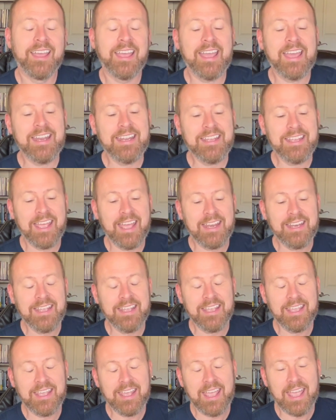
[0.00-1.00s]
and
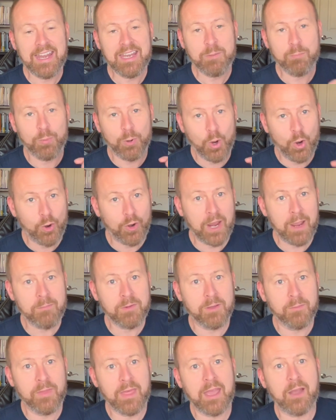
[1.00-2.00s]
he programmed
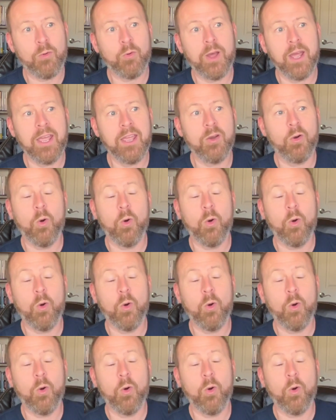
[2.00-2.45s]
them that way.